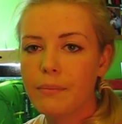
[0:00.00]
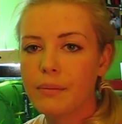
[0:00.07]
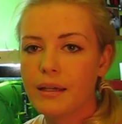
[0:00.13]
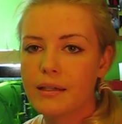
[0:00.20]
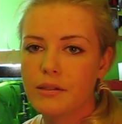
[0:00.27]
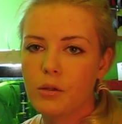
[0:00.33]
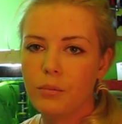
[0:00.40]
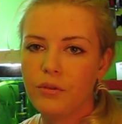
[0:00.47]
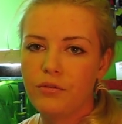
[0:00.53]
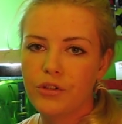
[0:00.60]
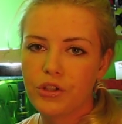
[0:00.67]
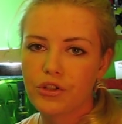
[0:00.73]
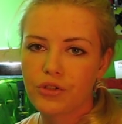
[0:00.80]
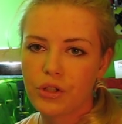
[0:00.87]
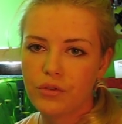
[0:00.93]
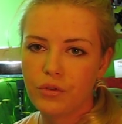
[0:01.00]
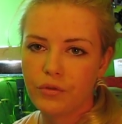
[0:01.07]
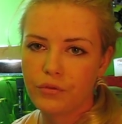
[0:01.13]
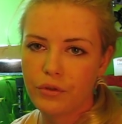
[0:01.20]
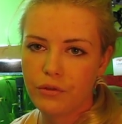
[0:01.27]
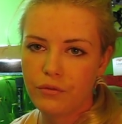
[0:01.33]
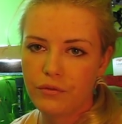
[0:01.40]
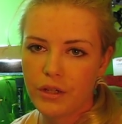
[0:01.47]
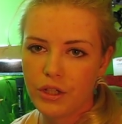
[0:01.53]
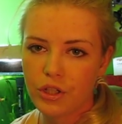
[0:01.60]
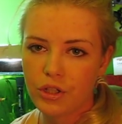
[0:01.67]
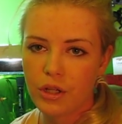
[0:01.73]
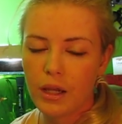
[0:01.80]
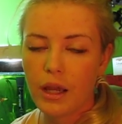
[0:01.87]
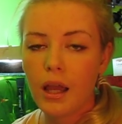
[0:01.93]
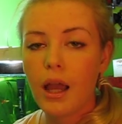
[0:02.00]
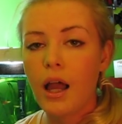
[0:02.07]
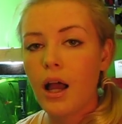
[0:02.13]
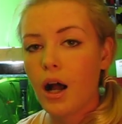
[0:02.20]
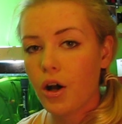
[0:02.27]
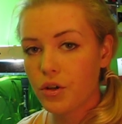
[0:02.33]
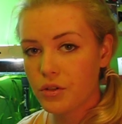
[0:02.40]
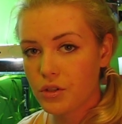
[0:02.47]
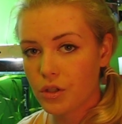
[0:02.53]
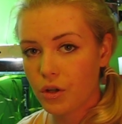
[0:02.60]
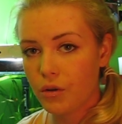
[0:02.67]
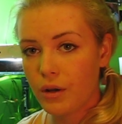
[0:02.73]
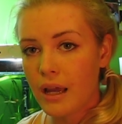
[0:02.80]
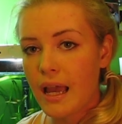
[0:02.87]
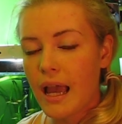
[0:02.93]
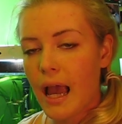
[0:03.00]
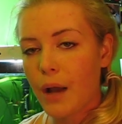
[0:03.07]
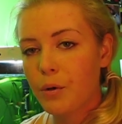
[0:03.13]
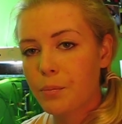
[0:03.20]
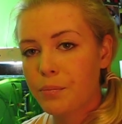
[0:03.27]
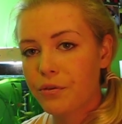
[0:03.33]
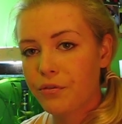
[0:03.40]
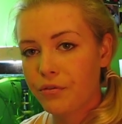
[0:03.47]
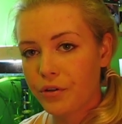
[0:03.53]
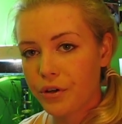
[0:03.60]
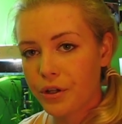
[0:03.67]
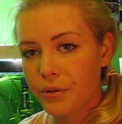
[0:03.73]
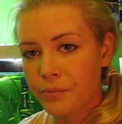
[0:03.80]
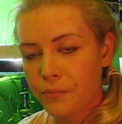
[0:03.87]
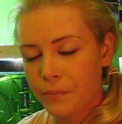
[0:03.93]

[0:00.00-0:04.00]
because they'll be very stressful for the fish. Also, I would prefer,